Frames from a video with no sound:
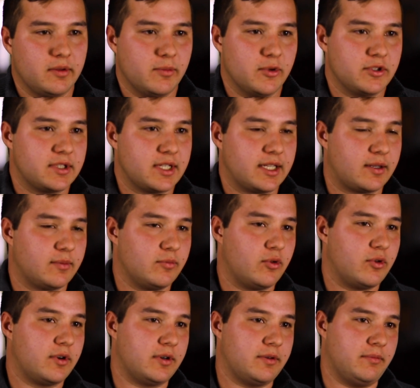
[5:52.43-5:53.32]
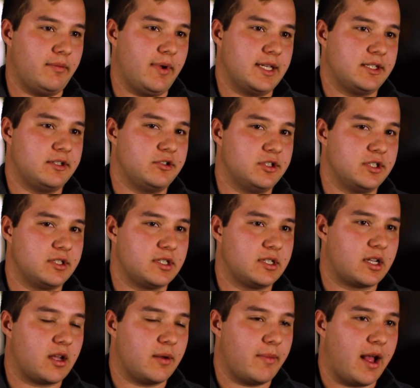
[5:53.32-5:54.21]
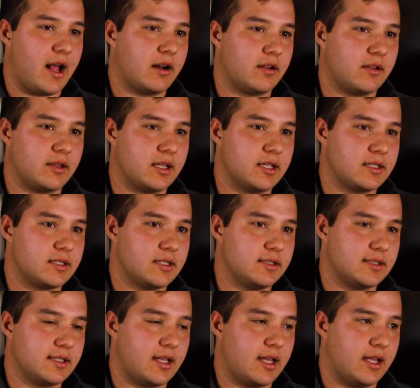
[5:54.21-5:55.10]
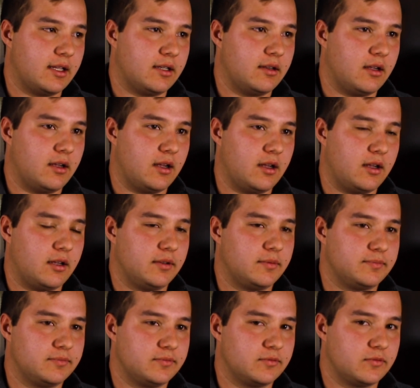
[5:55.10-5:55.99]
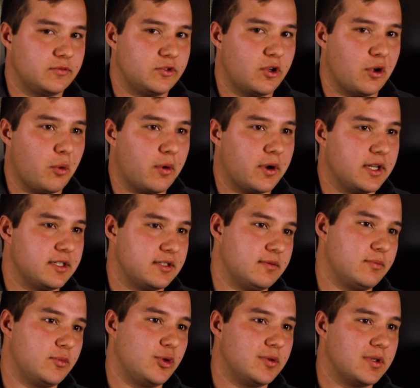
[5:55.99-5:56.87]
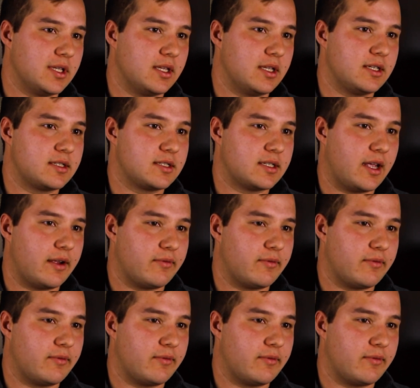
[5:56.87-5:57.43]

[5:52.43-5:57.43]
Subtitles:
of the most like important messages to come out on this is that no one is immune to this.